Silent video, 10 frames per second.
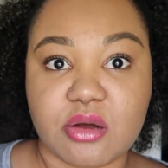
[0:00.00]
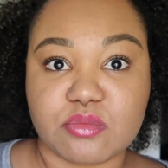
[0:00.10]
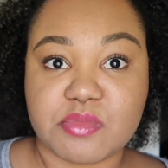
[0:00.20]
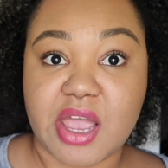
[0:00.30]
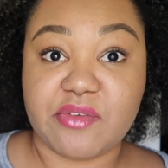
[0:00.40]

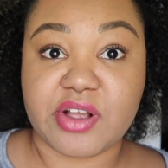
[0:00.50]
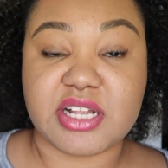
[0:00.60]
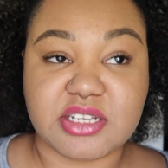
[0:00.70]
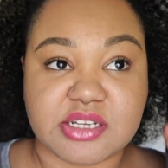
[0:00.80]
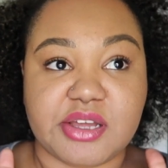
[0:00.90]
Oh, I
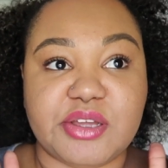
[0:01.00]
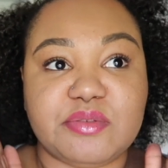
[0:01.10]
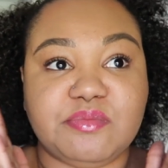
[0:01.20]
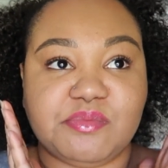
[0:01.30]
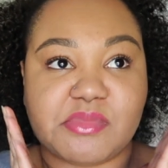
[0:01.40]
forgot to tell
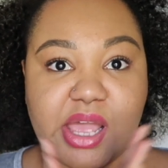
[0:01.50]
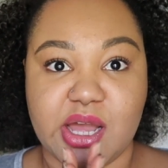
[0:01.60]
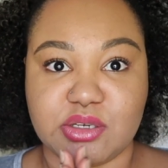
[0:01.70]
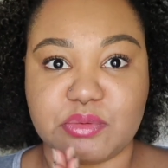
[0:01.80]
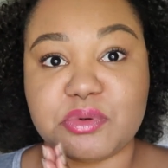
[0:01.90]
you, I
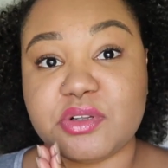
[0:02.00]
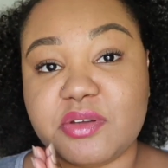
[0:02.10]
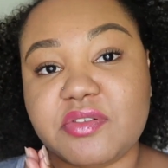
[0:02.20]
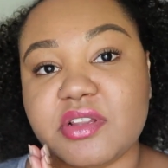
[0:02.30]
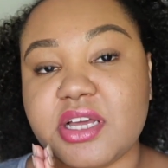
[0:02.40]
had
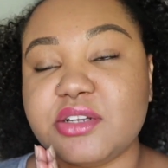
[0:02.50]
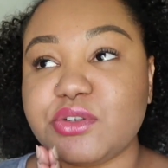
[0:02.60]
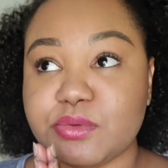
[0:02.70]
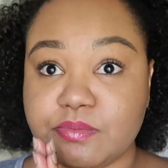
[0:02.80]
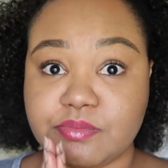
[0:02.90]
Chipotle for
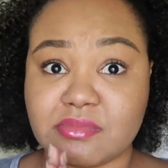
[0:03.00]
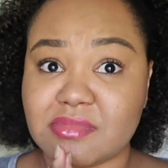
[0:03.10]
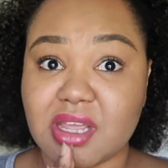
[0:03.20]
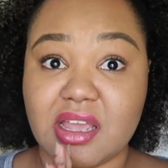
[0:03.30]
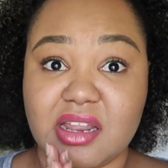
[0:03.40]
lunch
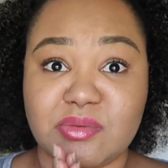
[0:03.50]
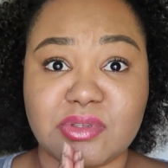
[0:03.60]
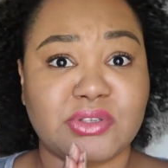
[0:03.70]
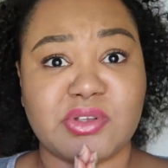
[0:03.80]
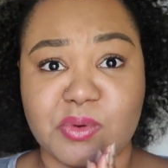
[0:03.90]
and it
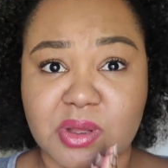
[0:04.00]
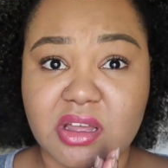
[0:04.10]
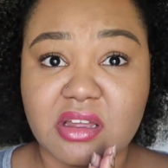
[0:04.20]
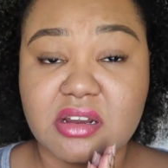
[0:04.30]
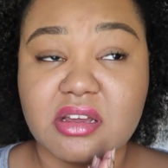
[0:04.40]
was so
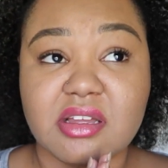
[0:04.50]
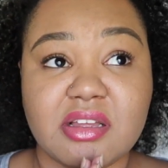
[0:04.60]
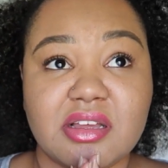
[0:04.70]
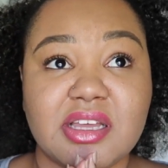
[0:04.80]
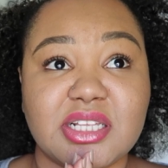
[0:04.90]
good.
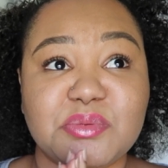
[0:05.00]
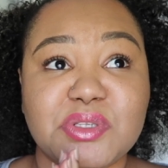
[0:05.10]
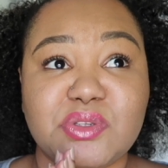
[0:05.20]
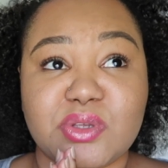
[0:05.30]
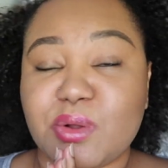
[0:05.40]
It's
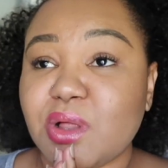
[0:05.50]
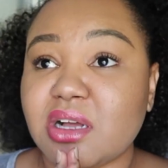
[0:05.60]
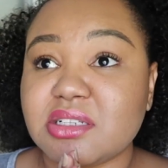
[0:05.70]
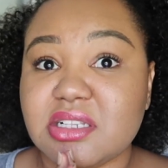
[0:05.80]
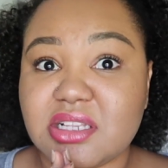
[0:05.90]
been so
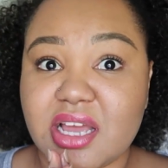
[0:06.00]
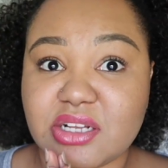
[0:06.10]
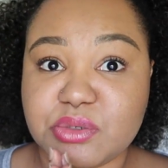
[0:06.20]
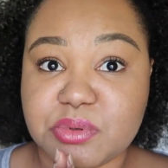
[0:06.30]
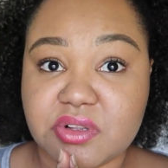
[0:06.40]
long since I
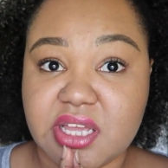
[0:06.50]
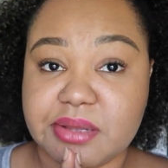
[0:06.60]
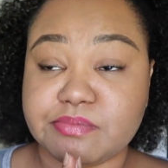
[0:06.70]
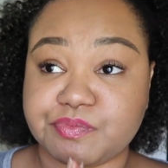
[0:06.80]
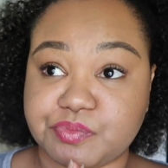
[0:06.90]
had
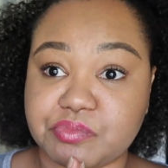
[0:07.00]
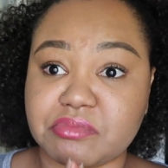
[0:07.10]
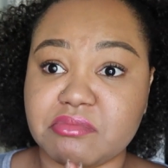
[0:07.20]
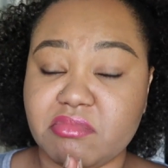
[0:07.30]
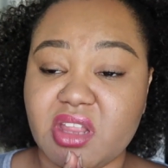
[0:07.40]
Chipotle
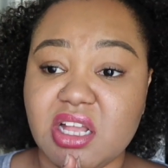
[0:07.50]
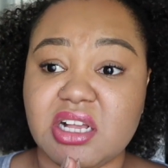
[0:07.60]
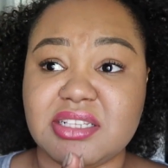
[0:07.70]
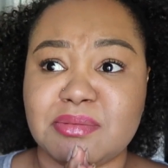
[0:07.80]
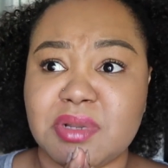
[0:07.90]

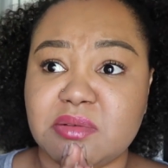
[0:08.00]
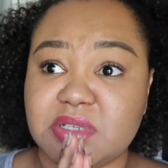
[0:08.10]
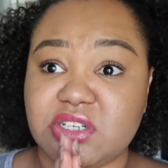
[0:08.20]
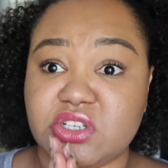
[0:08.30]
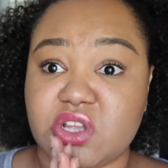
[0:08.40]
because
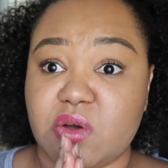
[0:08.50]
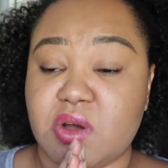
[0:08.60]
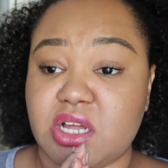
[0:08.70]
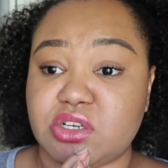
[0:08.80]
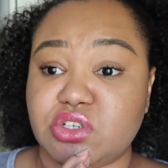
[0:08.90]
sometimes I just go
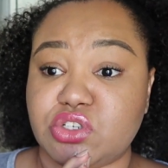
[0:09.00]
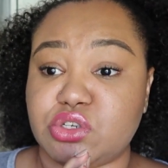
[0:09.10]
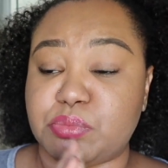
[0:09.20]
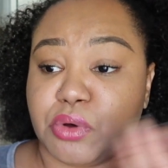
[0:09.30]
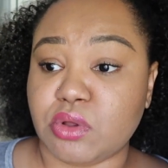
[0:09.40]
on
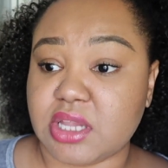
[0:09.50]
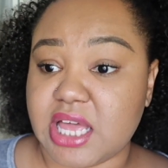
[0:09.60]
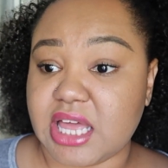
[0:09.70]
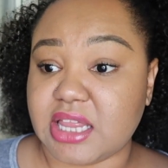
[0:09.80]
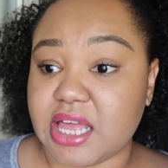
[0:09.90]

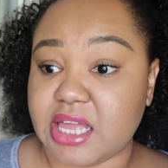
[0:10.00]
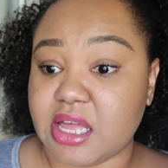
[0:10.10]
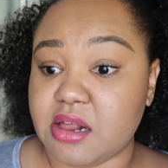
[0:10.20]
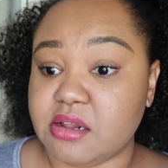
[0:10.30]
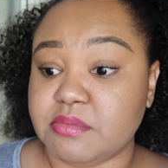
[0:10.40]
Chipotle, like
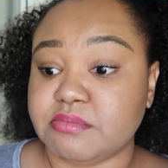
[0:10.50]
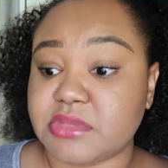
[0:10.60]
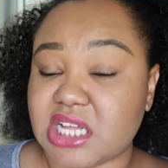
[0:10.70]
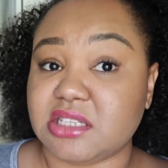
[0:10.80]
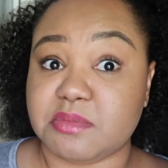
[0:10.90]

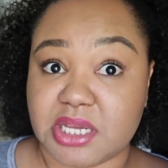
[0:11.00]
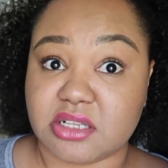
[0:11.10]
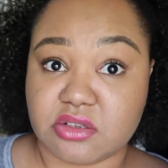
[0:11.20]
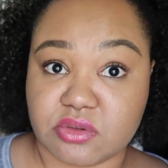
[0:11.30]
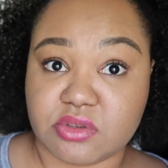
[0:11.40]
that's my
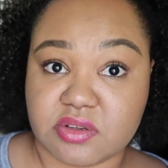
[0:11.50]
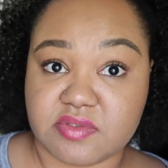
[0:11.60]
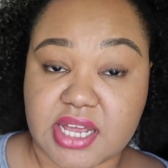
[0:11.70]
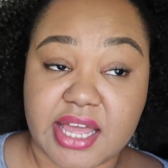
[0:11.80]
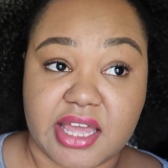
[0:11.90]

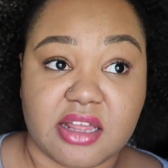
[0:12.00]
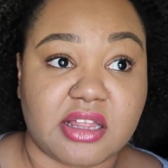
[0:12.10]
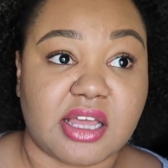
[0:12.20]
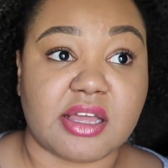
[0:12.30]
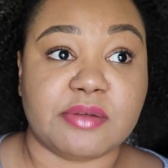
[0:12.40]
exclusive
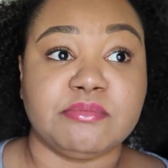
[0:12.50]
diet, like